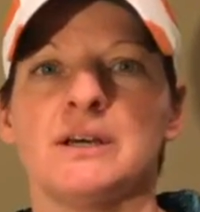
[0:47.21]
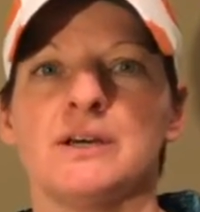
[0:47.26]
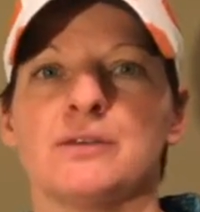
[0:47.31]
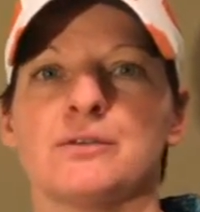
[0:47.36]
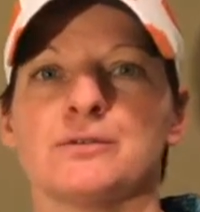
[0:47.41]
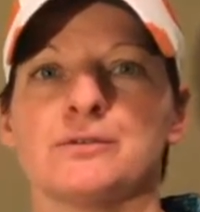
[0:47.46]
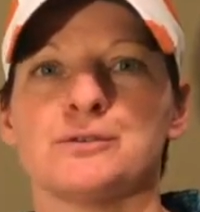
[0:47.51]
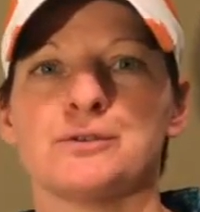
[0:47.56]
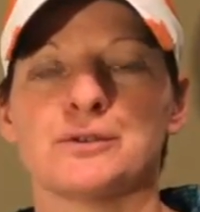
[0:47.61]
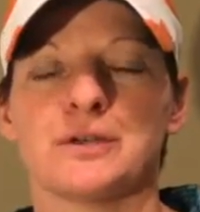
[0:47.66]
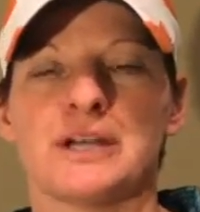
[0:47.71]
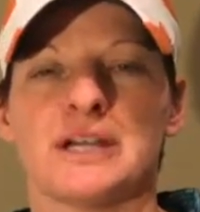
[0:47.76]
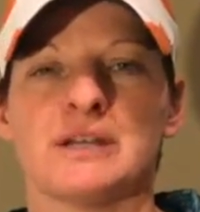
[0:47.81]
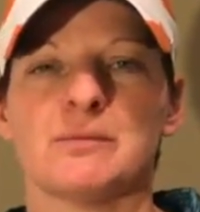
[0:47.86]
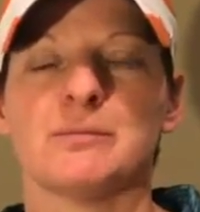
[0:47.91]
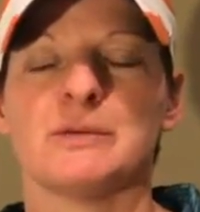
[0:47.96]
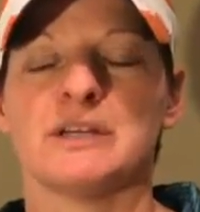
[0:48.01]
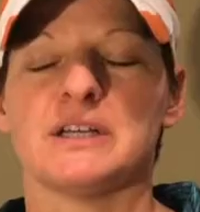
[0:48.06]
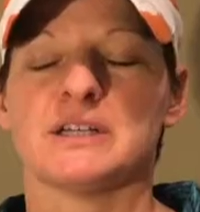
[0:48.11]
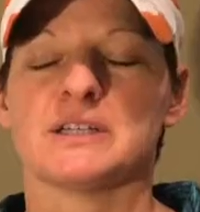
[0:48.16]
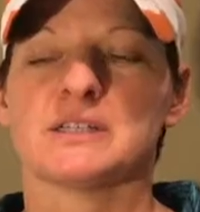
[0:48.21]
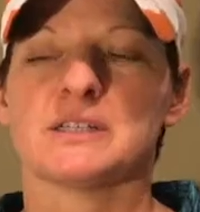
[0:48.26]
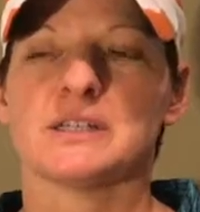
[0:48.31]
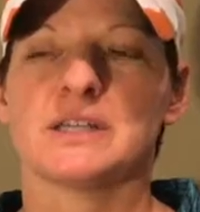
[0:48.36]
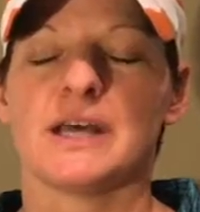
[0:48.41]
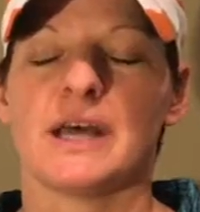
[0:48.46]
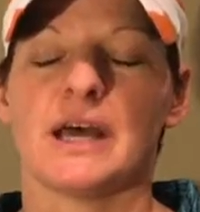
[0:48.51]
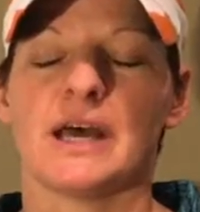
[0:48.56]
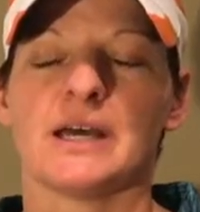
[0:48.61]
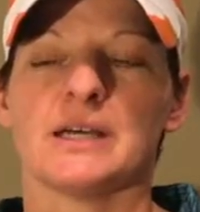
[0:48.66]
through Training Peaks
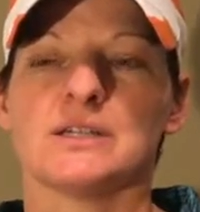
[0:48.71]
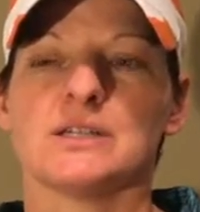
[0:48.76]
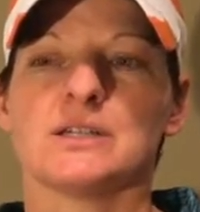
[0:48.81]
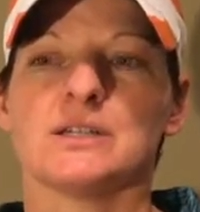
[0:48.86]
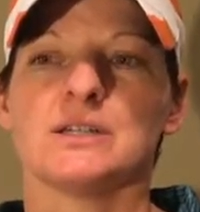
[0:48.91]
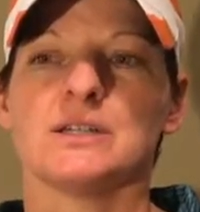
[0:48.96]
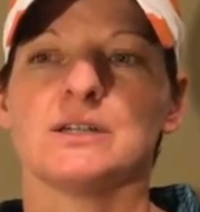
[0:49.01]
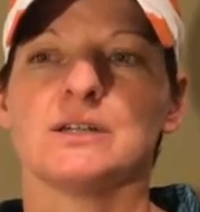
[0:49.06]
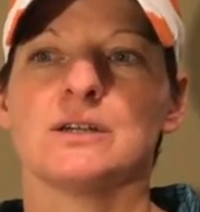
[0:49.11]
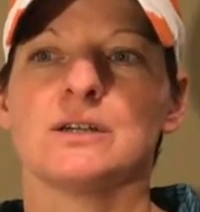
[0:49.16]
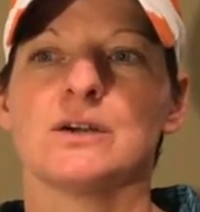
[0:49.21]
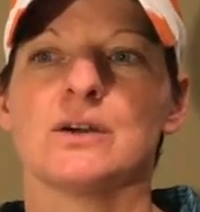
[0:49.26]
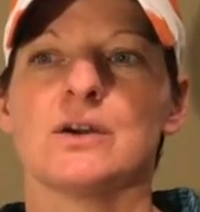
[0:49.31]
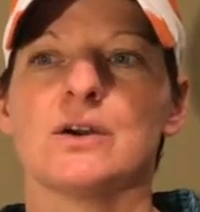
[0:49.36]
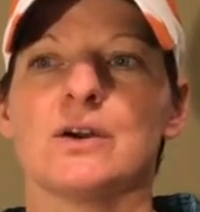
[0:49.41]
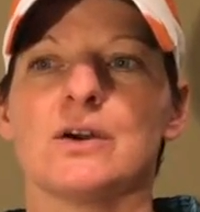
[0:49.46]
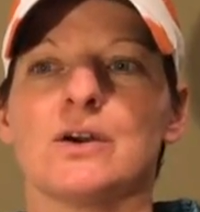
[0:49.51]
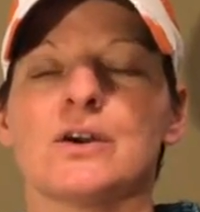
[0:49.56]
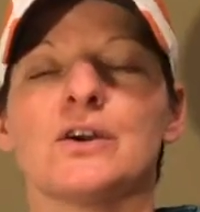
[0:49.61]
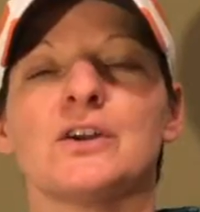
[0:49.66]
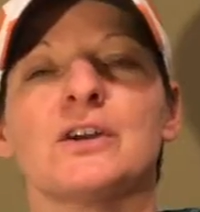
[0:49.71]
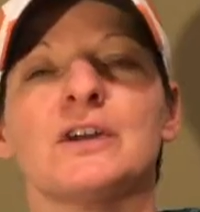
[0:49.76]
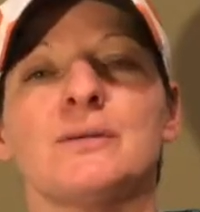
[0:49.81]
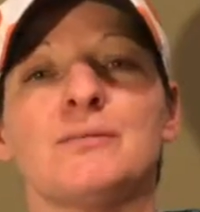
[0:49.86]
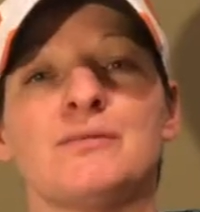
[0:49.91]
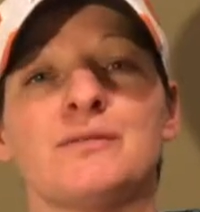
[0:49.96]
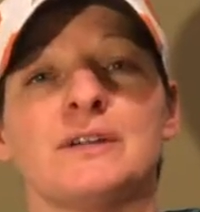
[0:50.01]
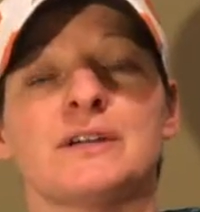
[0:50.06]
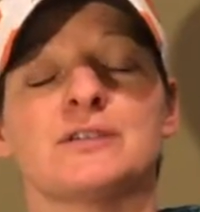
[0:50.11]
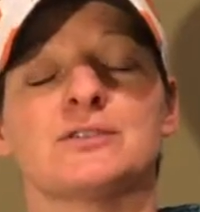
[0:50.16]
that her
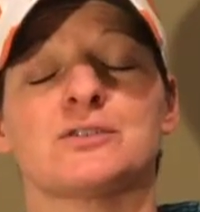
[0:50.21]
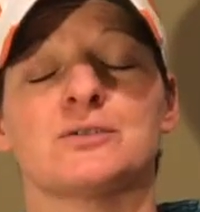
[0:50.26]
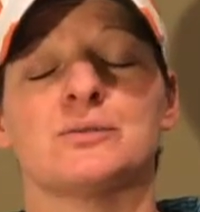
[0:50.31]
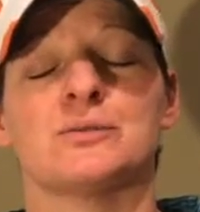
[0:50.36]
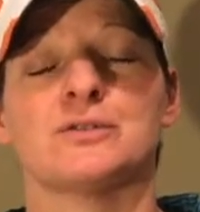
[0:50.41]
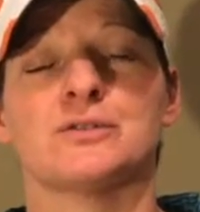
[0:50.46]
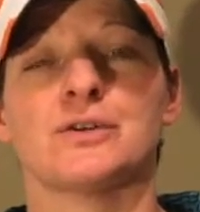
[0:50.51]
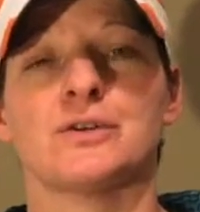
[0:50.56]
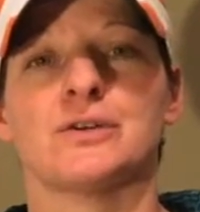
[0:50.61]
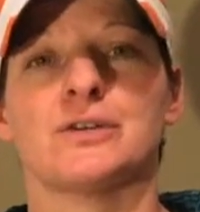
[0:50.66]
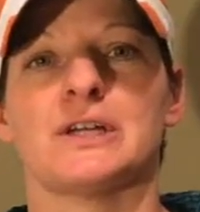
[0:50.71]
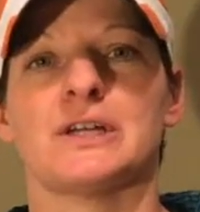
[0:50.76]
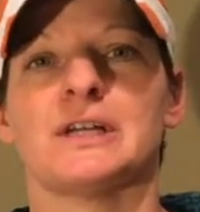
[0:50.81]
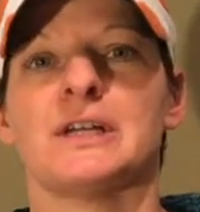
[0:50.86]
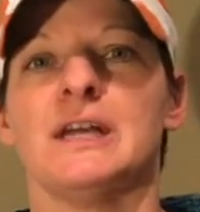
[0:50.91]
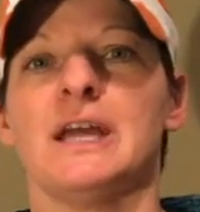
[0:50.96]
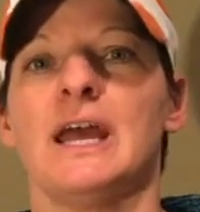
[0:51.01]
hip flexor was hurting.